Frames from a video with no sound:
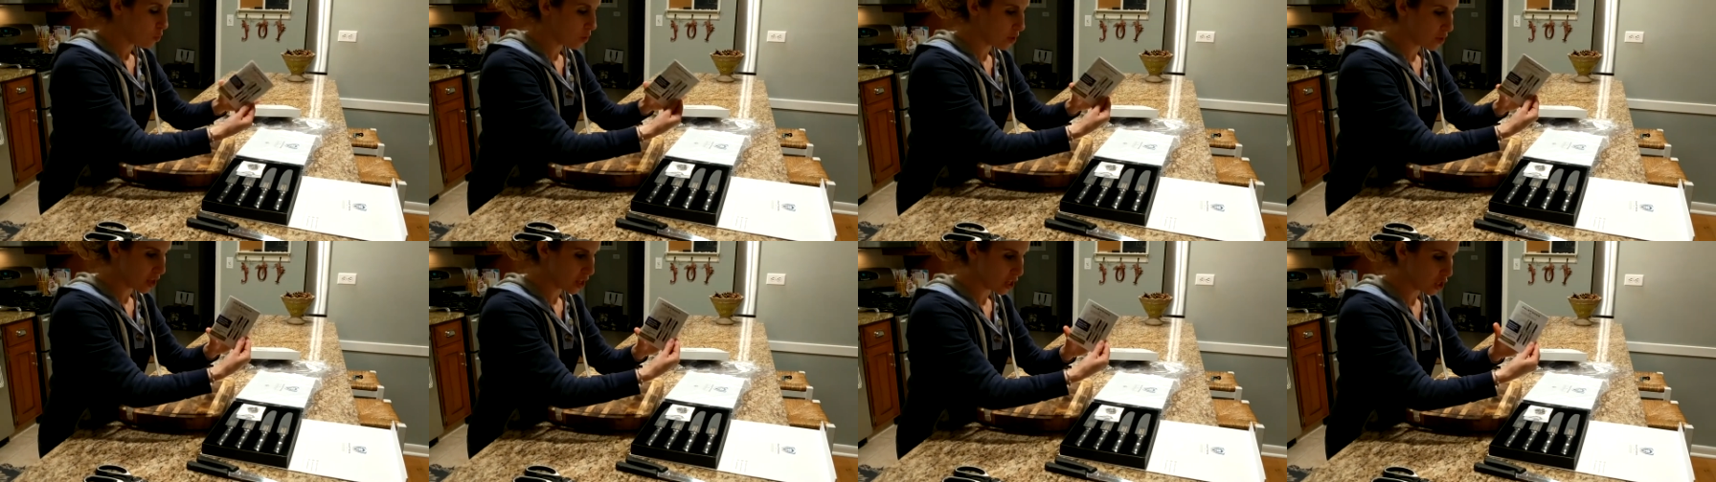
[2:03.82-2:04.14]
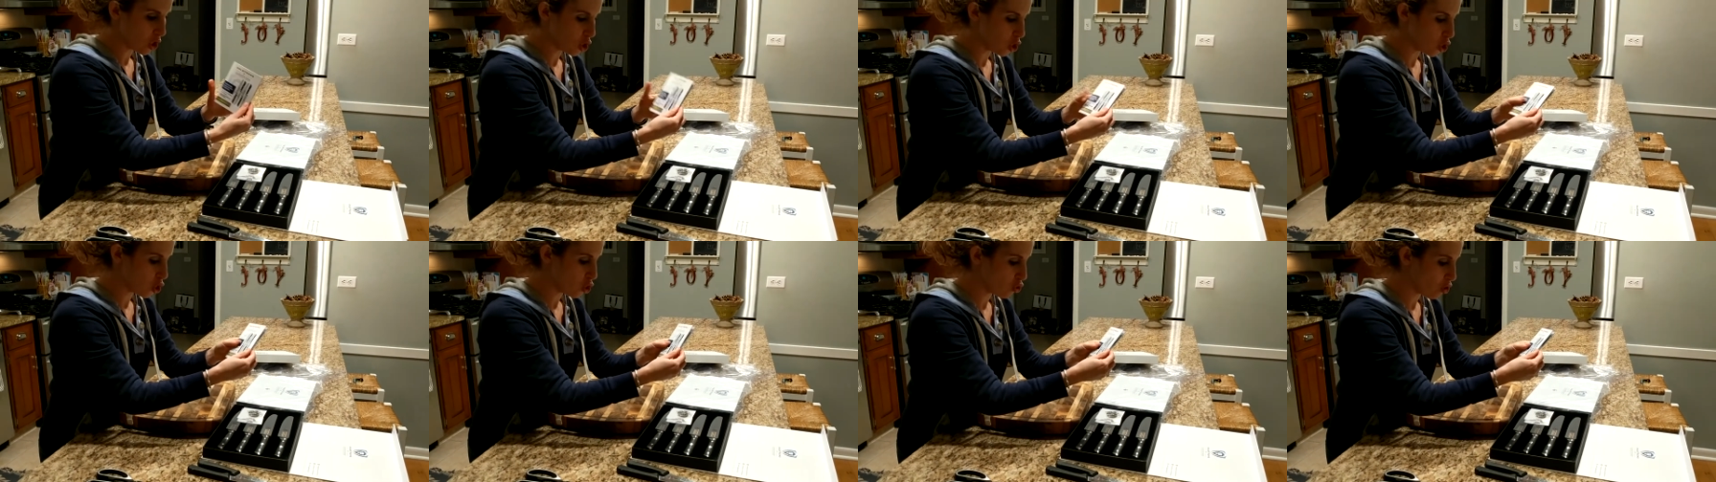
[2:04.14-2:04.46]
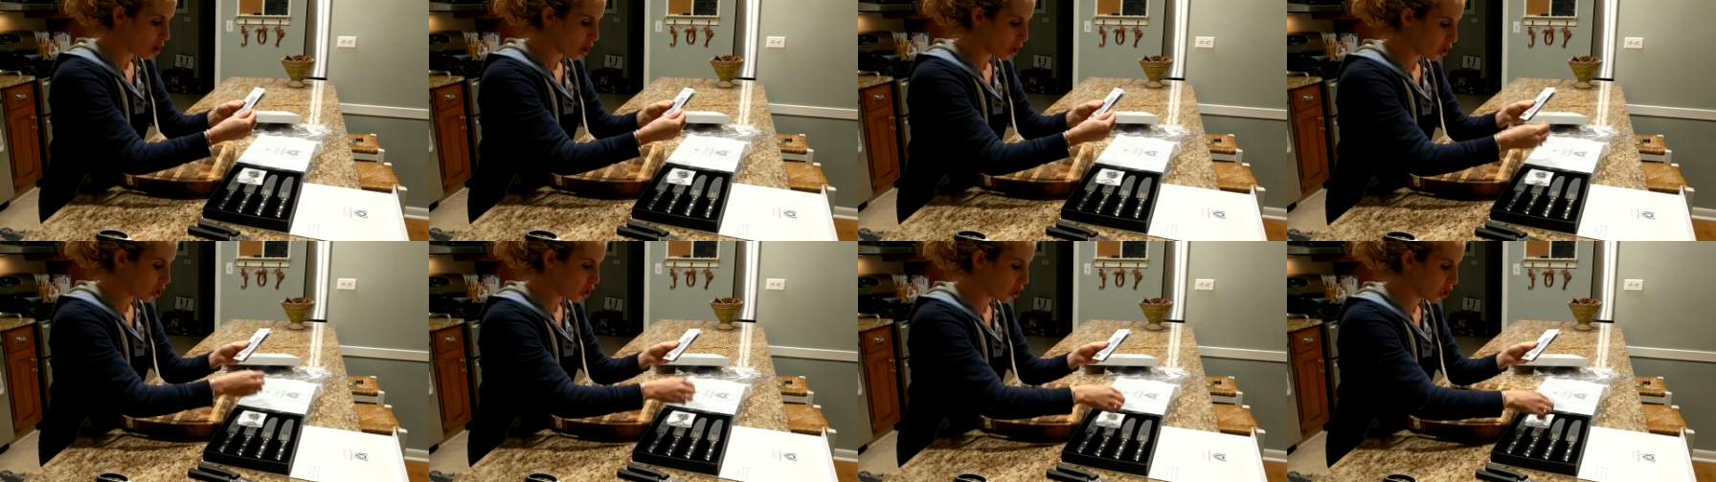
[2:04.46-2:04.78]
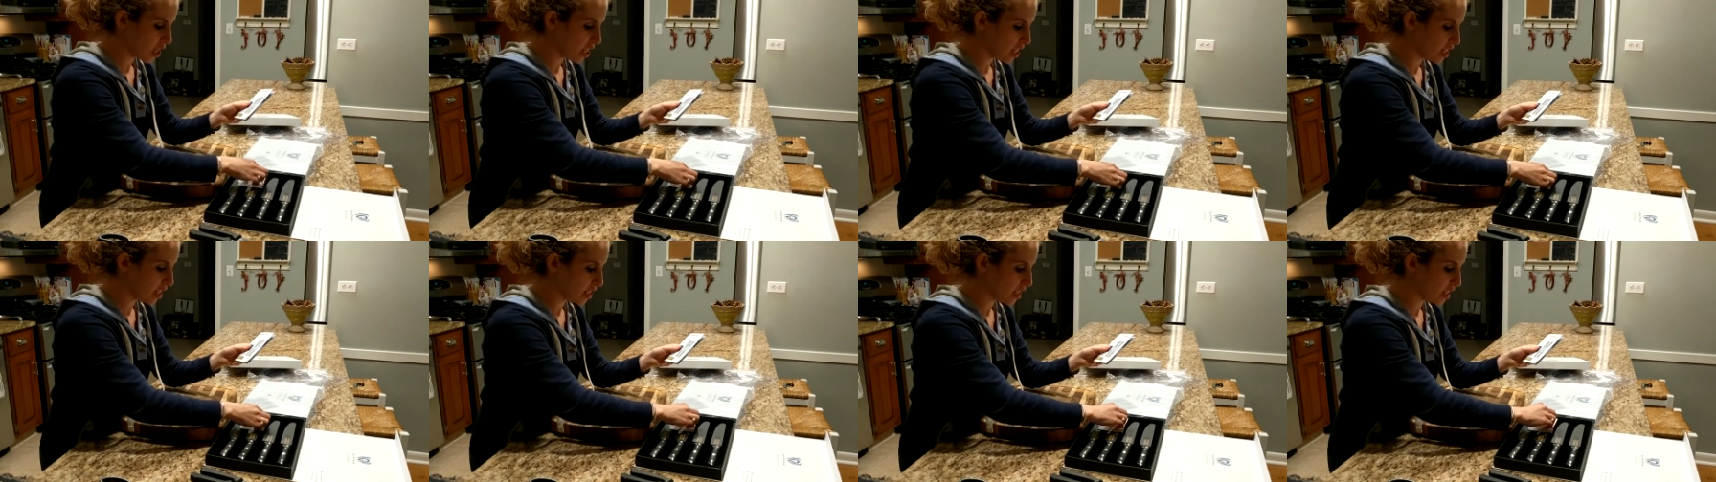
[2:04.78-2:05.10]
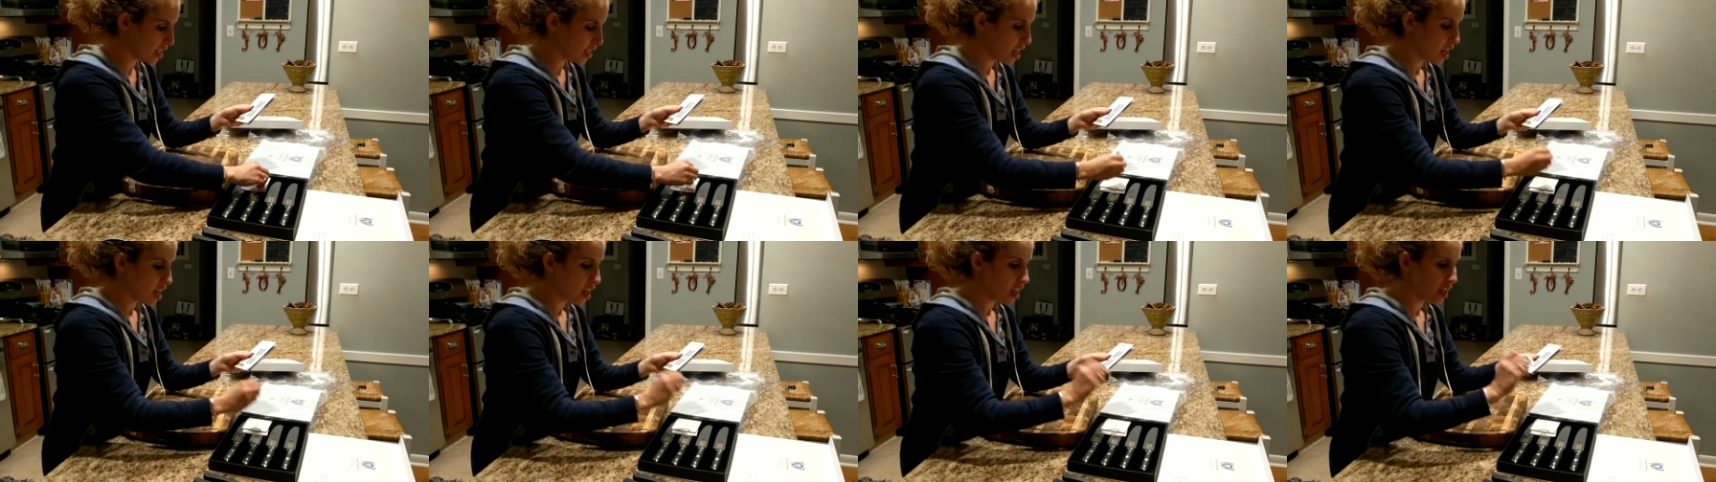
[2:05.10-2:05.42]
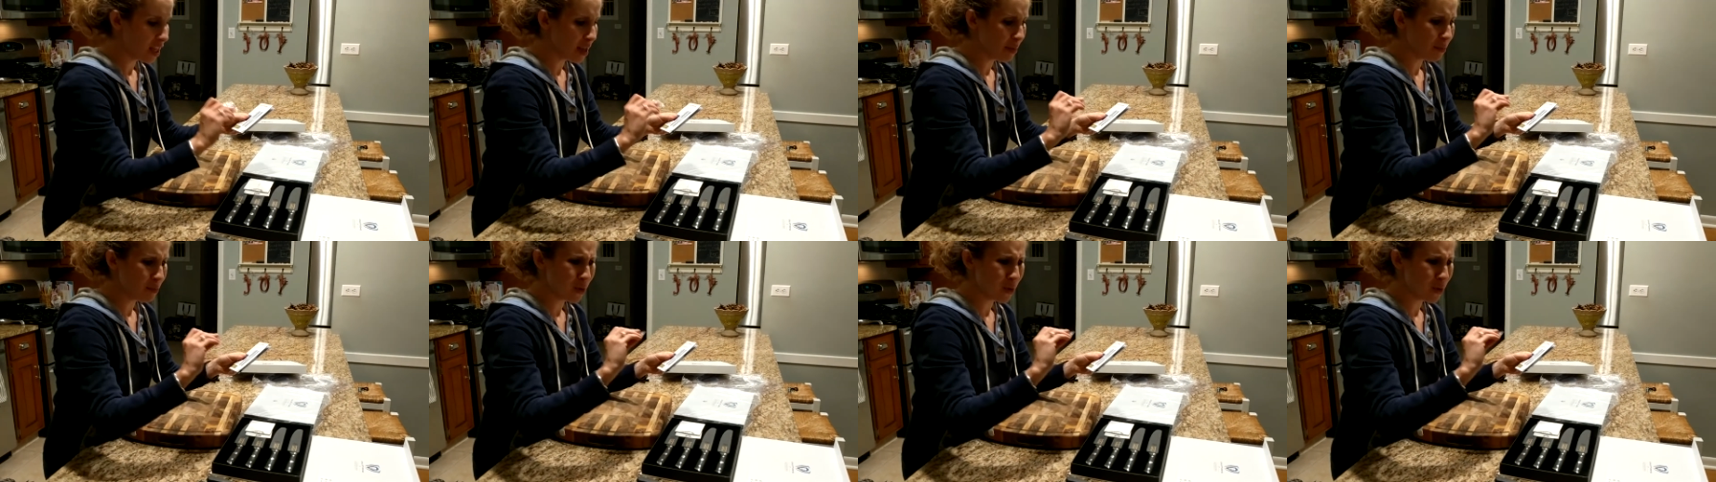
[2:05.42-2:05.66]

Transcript: with the instructions, the